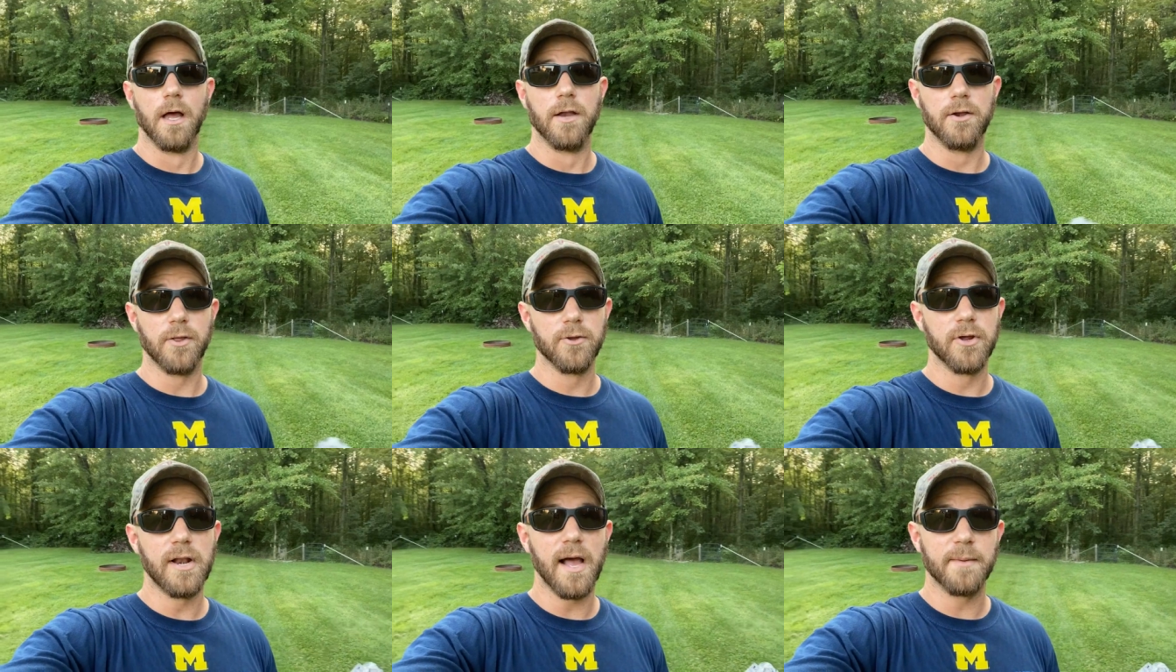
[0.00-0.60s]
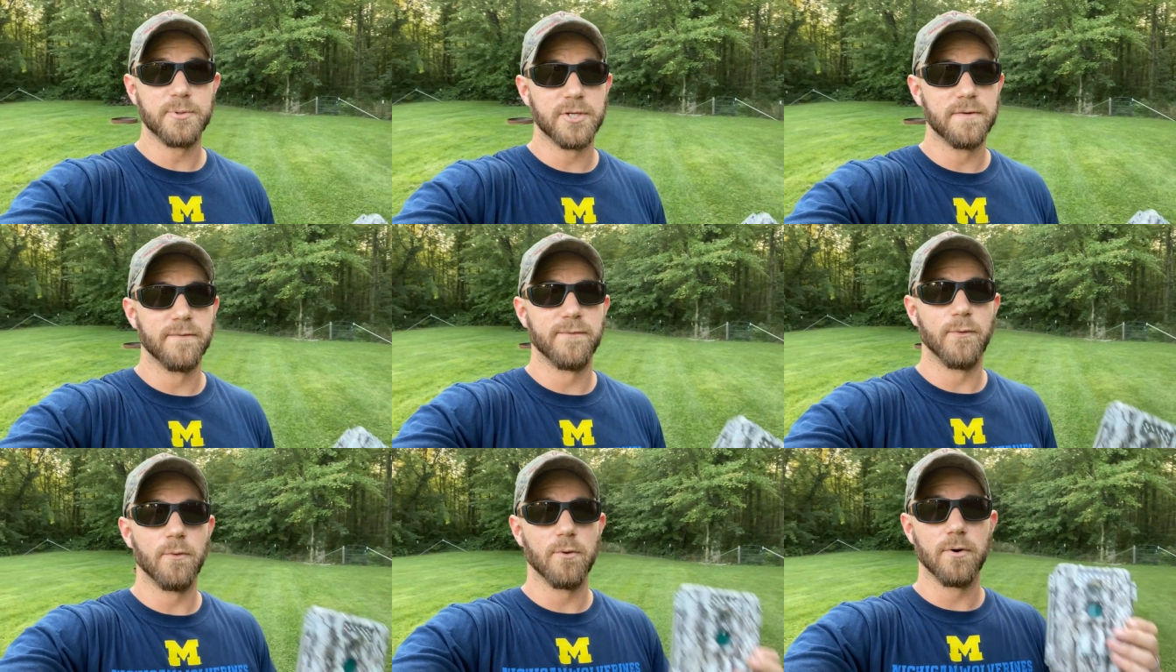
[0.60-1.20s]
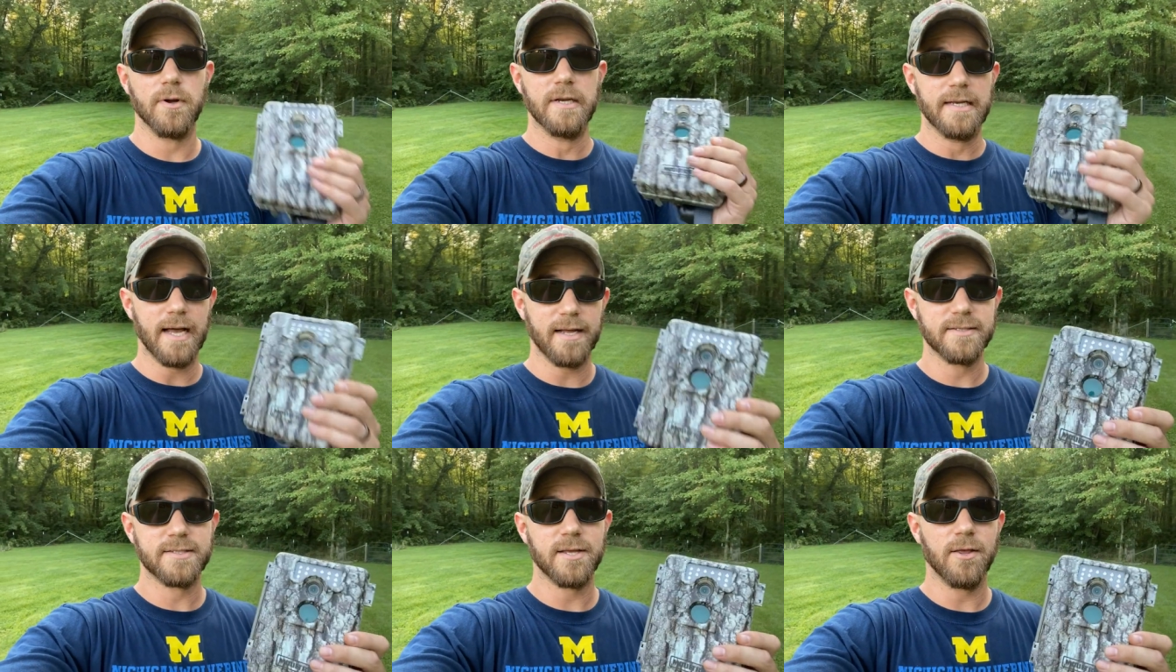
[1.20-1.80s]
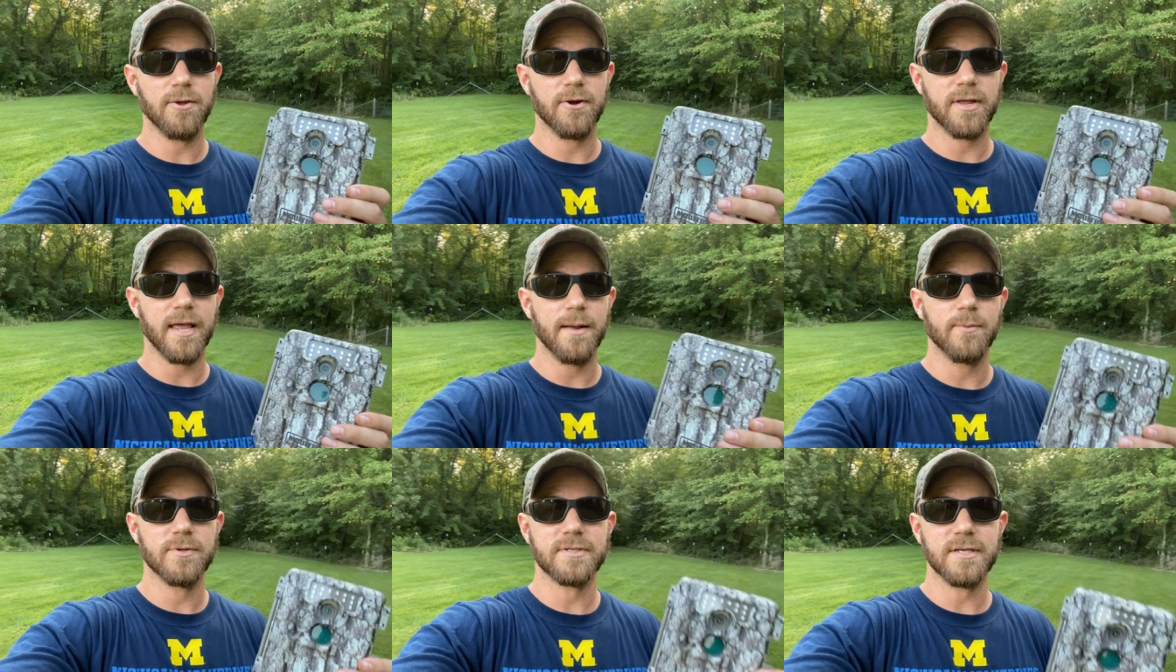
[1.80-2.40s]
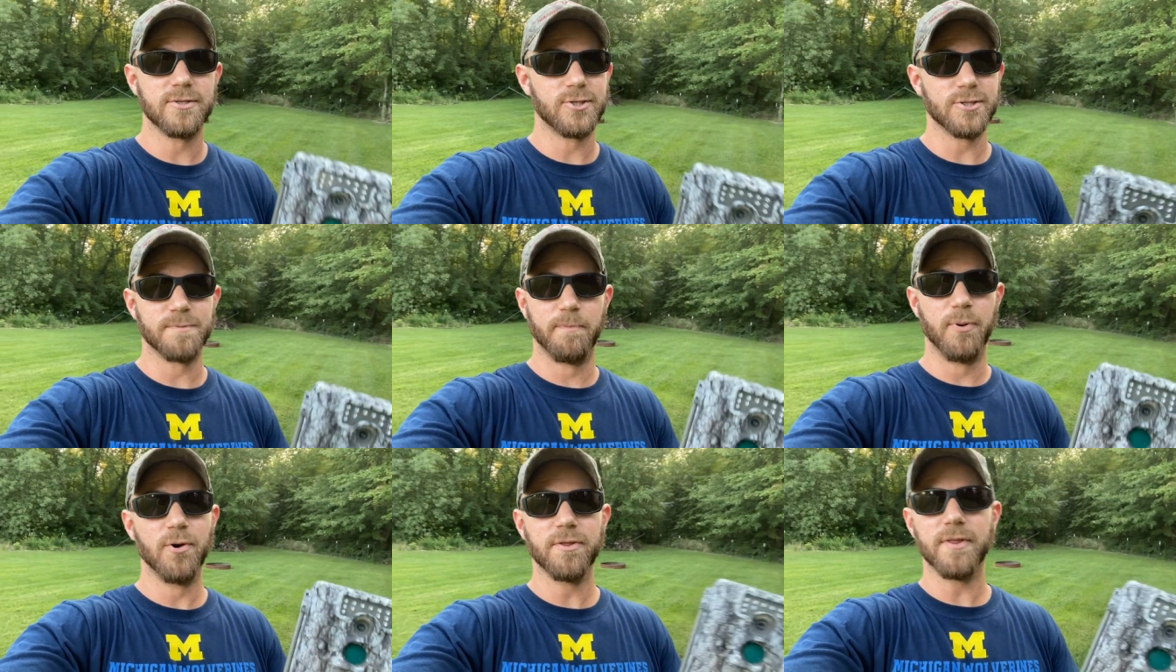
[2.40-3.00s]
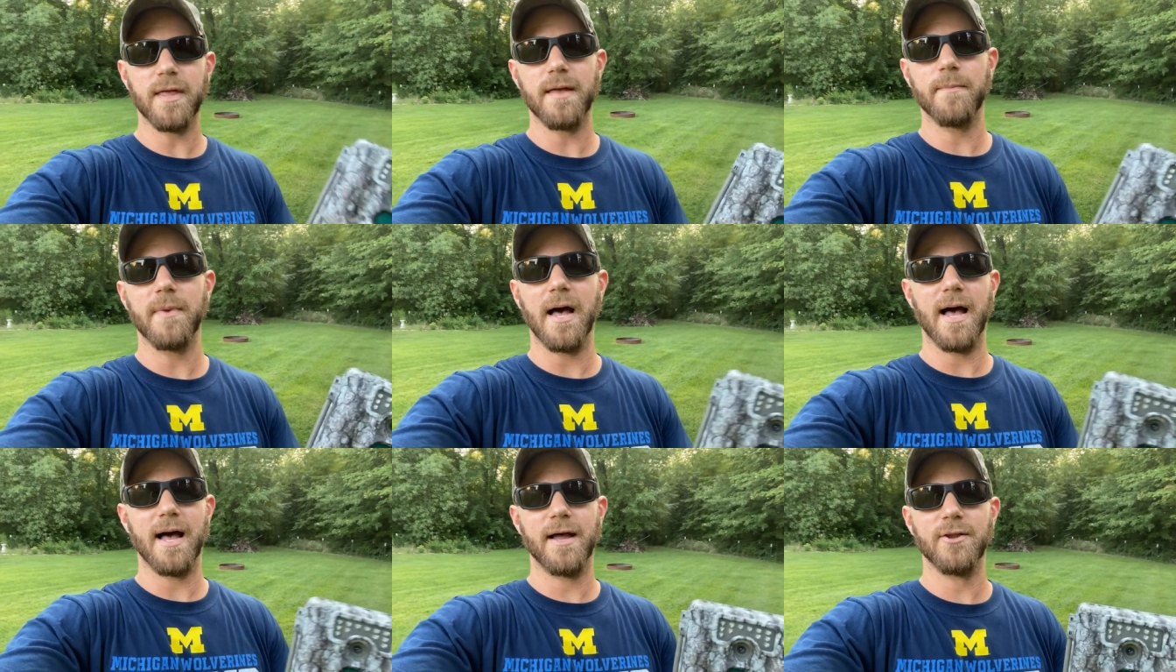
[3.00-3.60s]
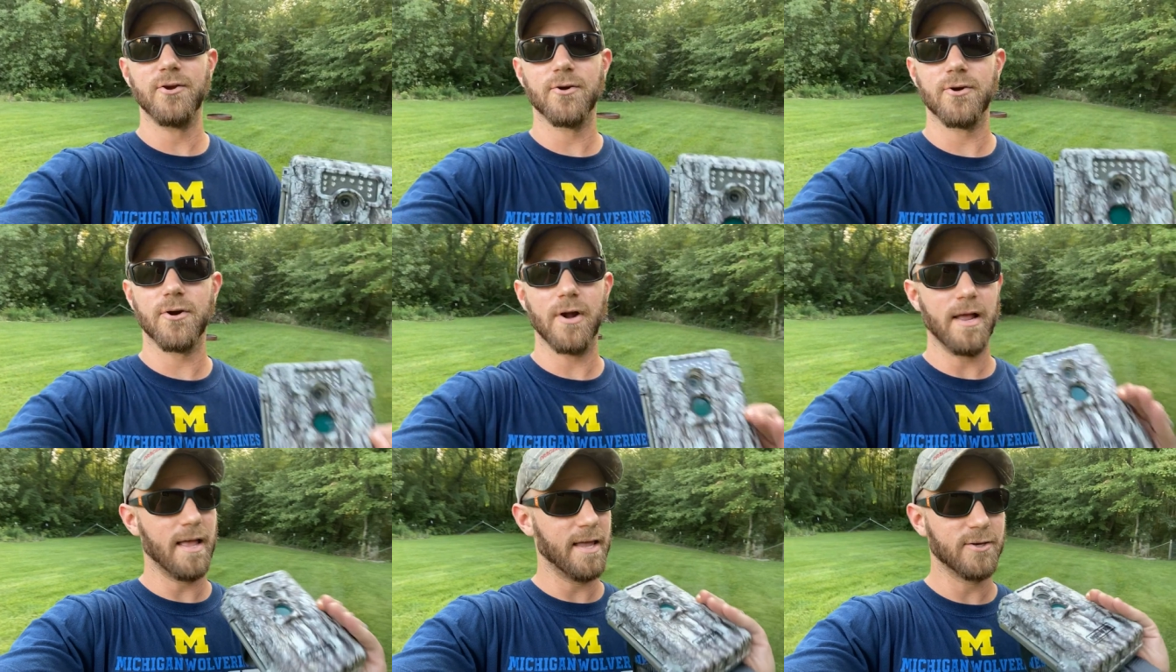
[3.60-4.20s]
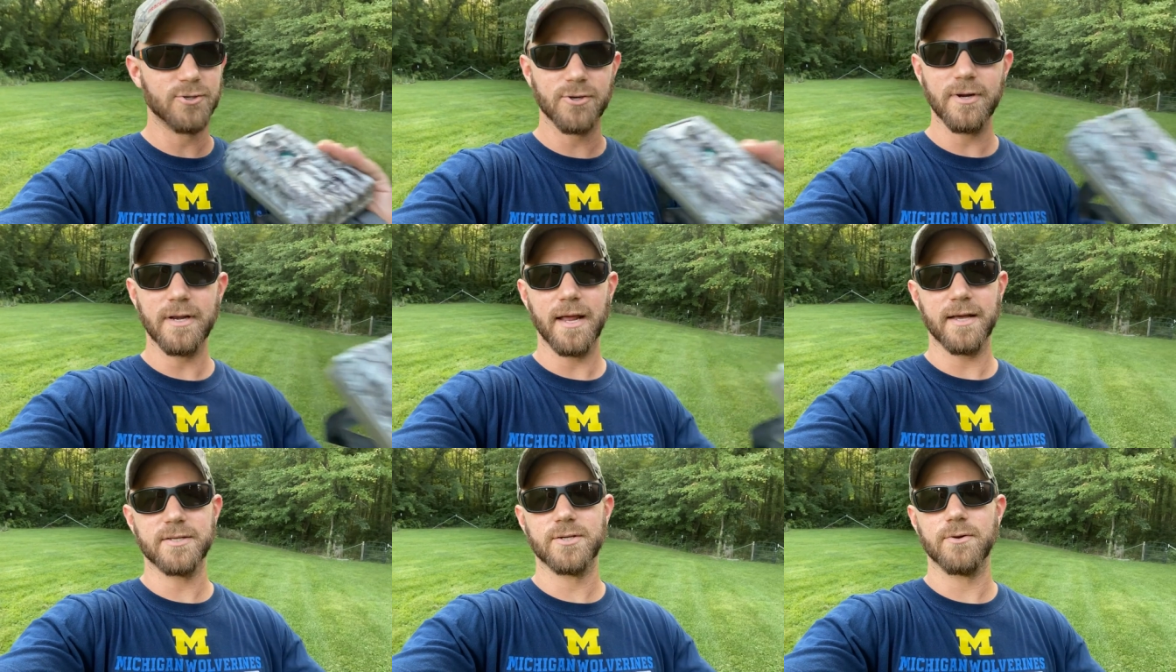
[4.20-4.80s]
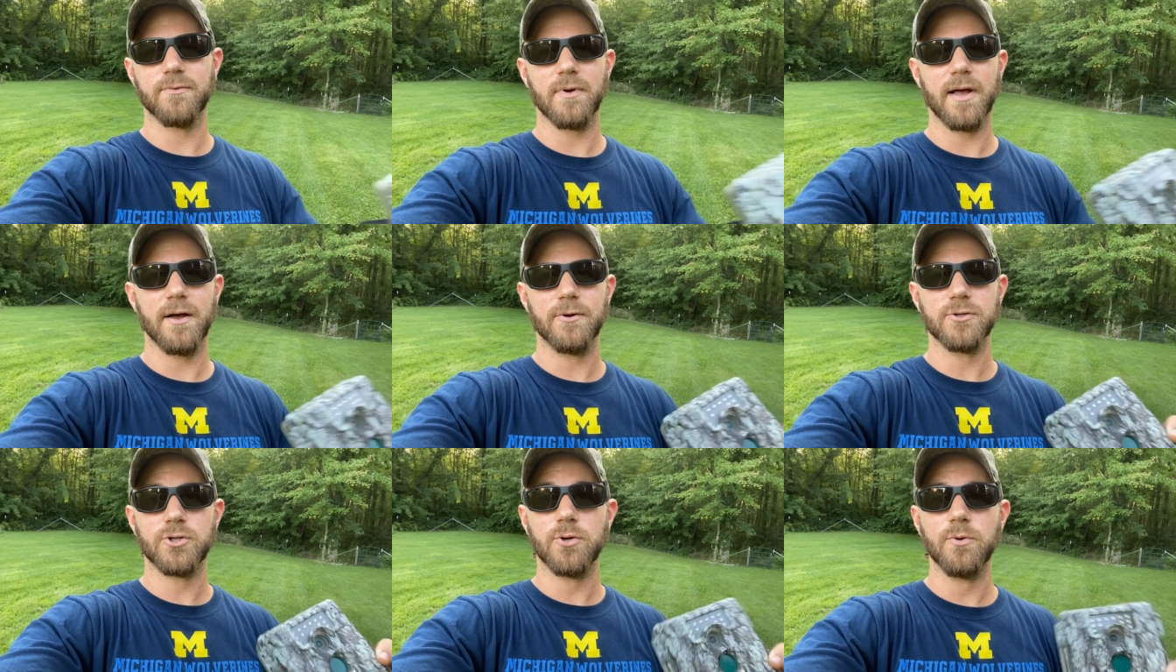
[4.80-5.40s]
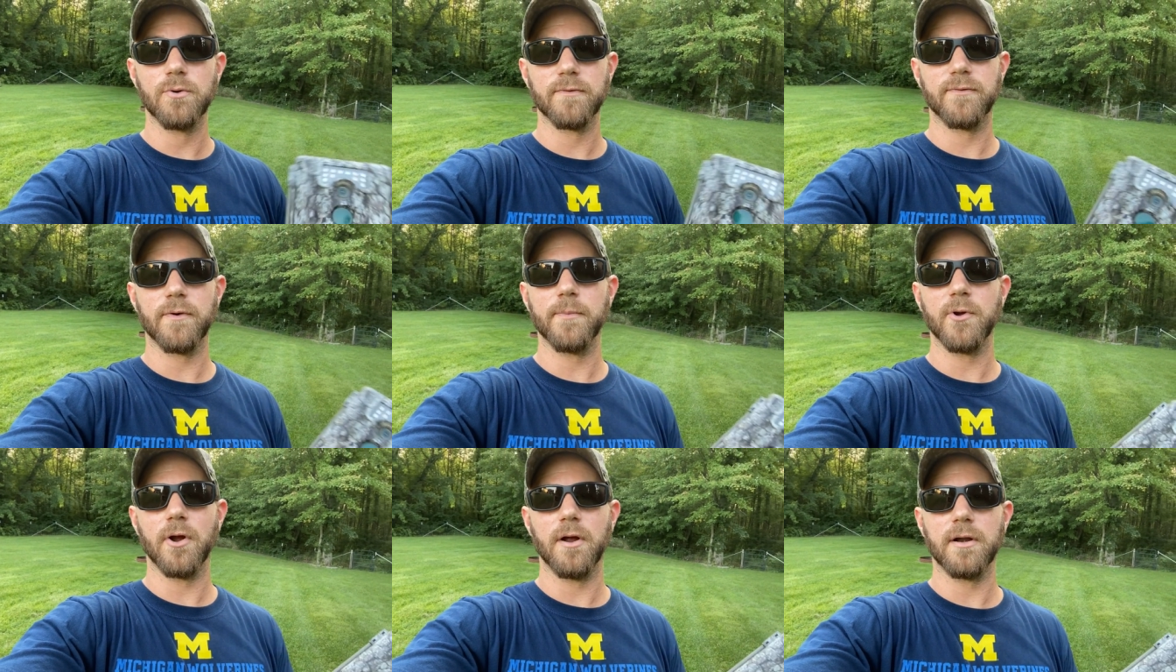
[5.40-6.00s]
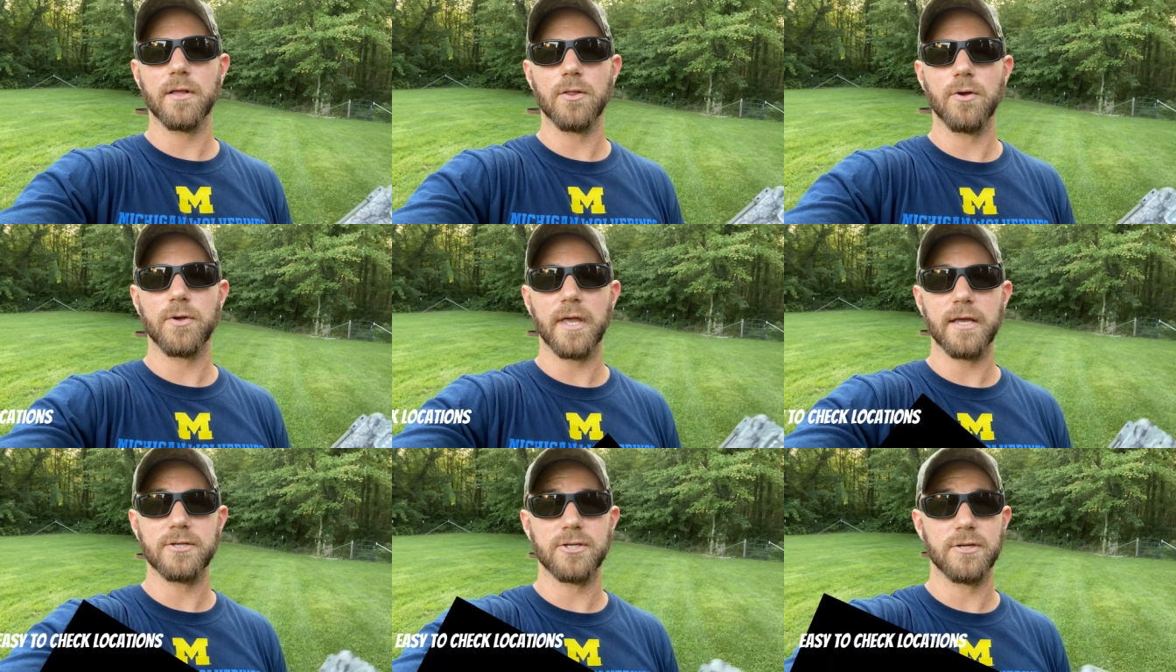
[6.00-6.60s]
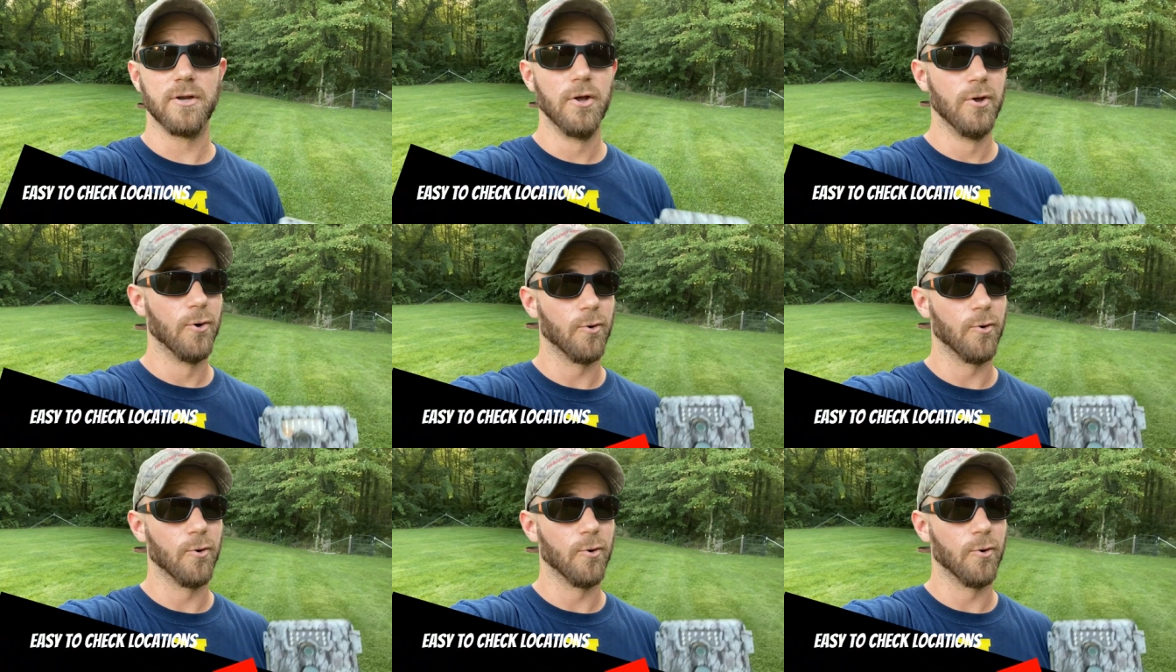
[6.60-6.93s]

Another good option for non-cellular cameras is just put them on your entry and exit route to or from your hunting location,